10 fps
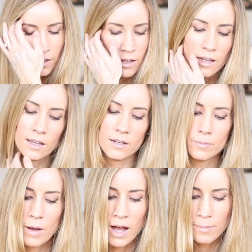
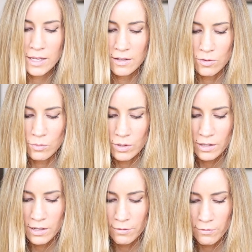and Poppy is
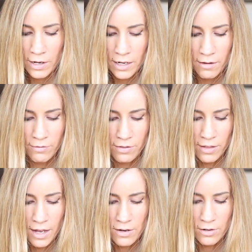really afraid of
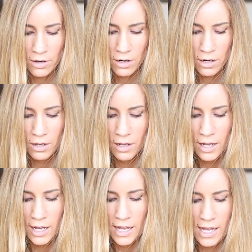thunder.
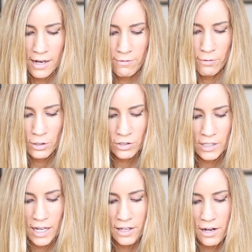And
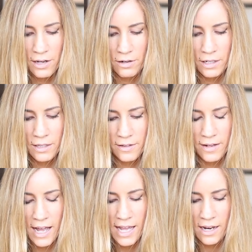fortunately, I got her
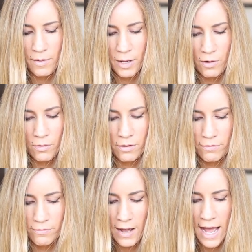inside about
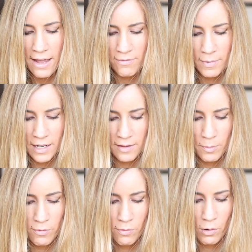five minutes
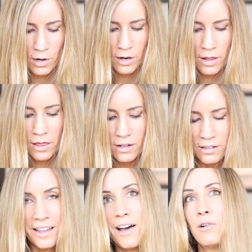before the
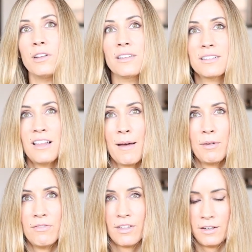loudest clap
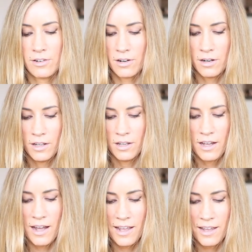of thunder
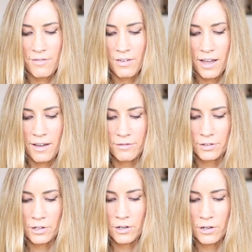I have
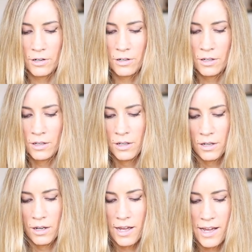ever heard.
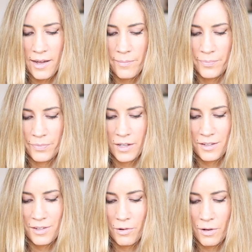Um,
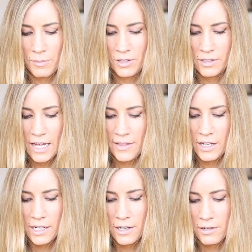so I'm just glad
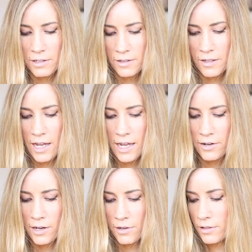that I got her
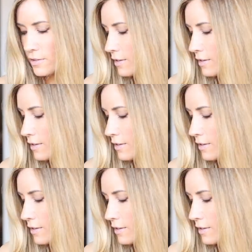inside, got her to